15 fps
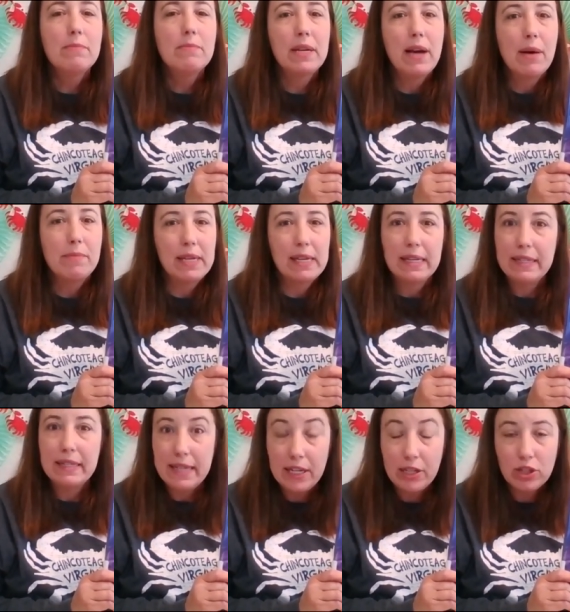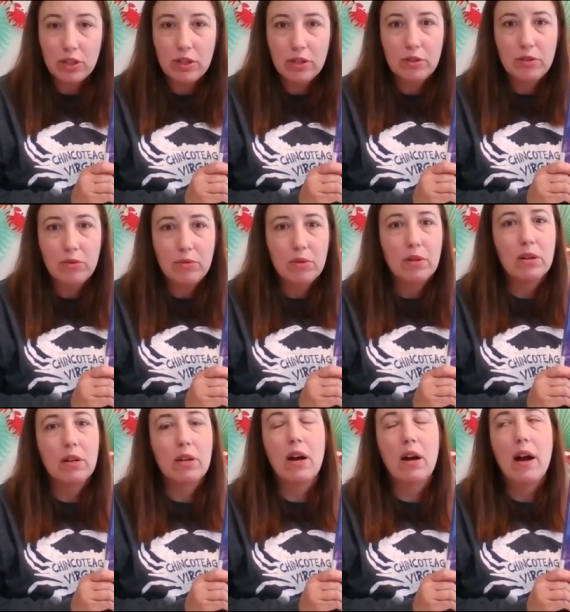becoming endangered
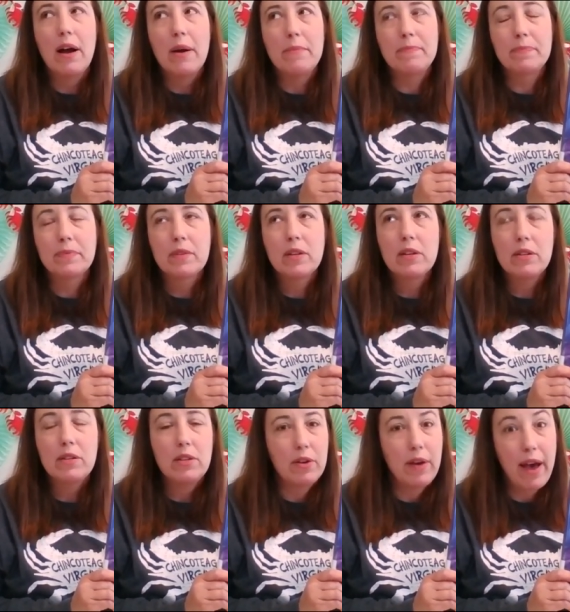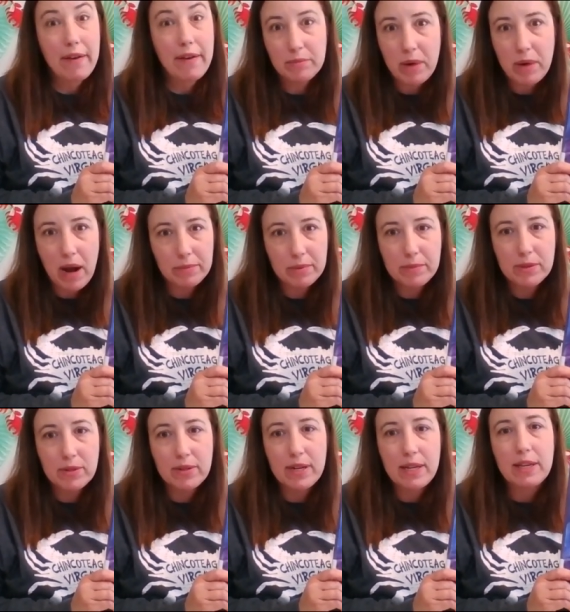or um, you know having
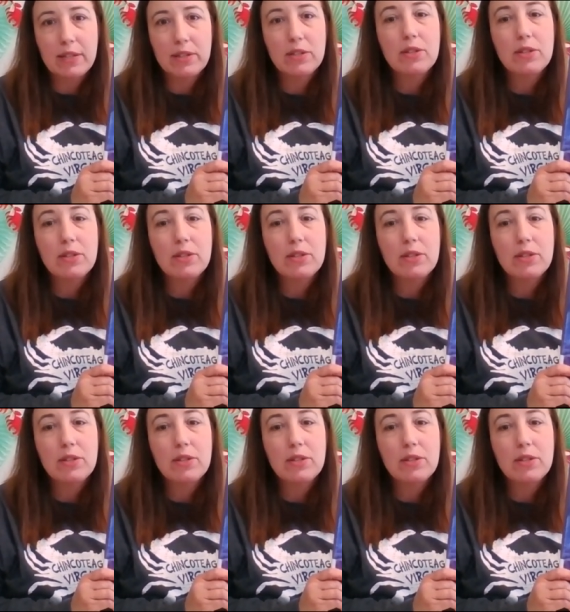problems or anything.